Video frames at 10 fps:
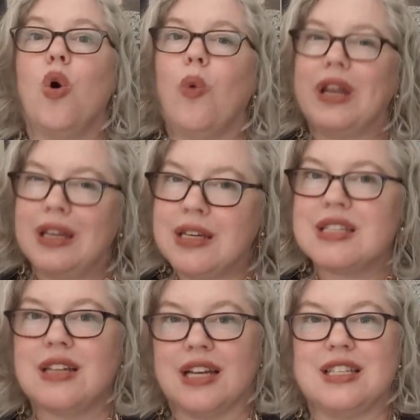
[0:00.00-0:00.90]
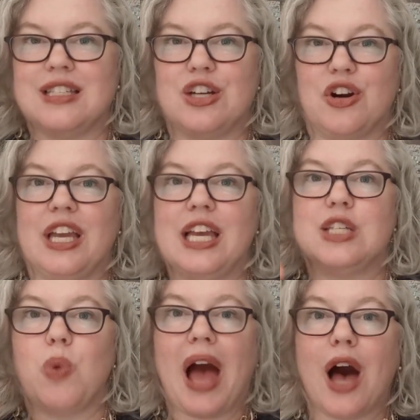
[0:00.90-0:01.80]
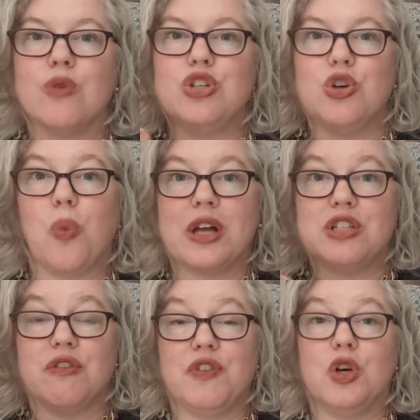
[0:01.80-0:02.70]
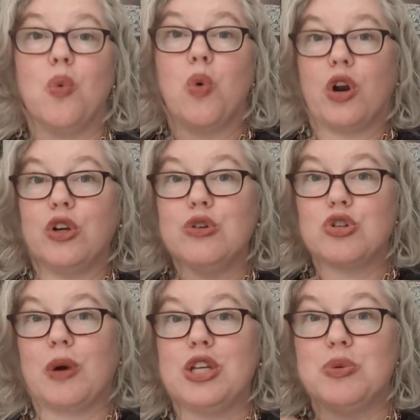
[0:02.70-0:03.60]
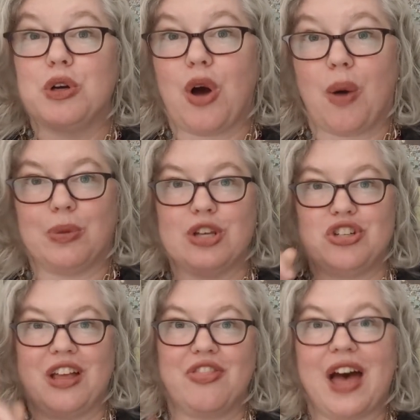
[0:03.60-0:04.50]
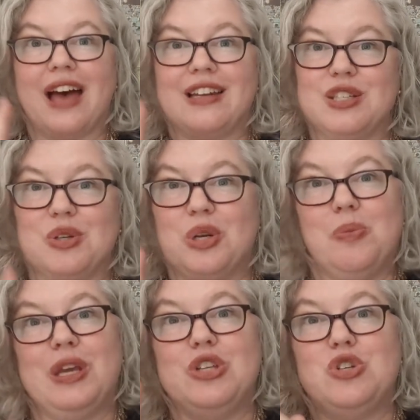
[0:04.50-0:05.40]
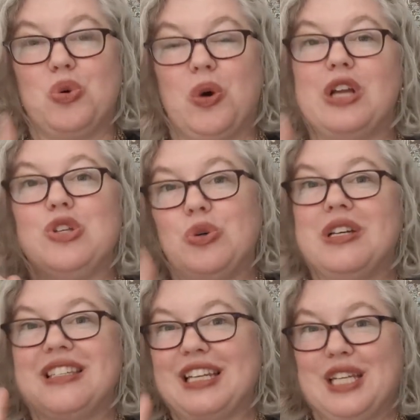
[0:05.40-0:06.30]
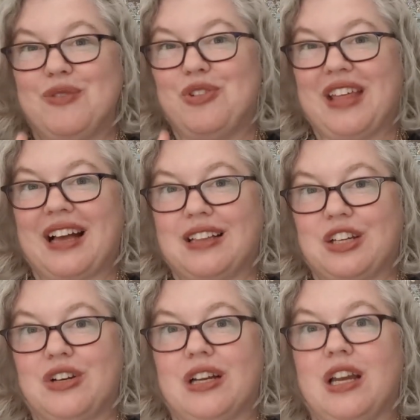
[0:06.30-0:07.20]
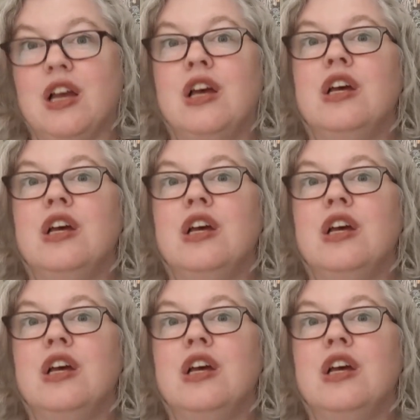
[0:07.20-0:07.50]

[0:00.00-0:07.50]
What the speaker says: What is necessary is how do you want to feel? What are you trying to accomplish? And that is going to be joy. Joy is going to give you that clarity.